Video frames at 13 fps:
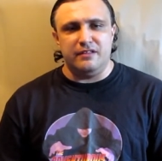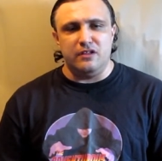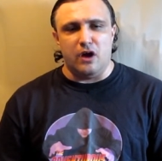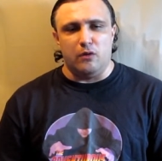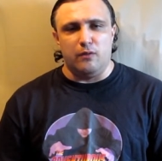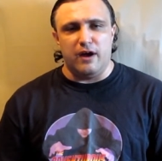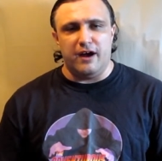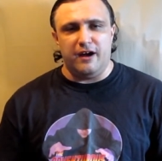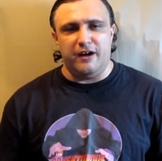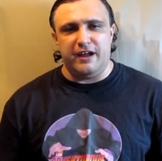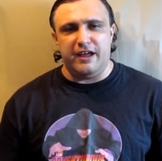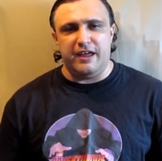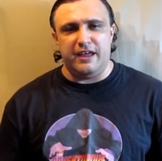
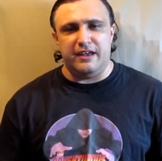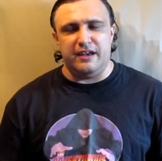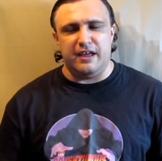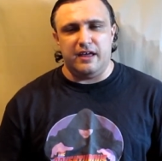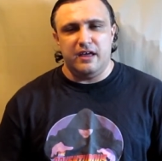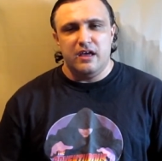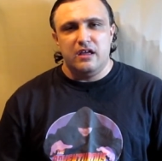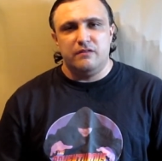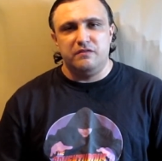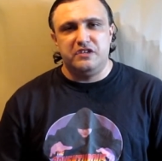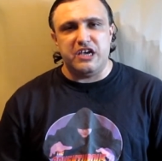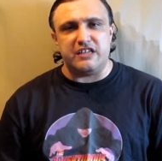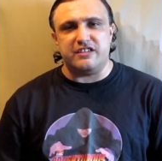nowhere and
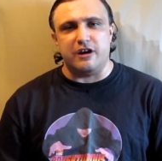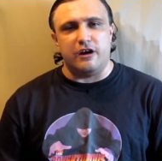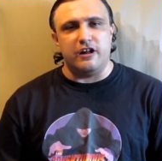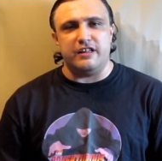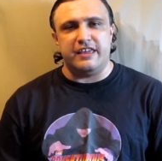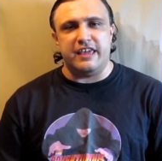just started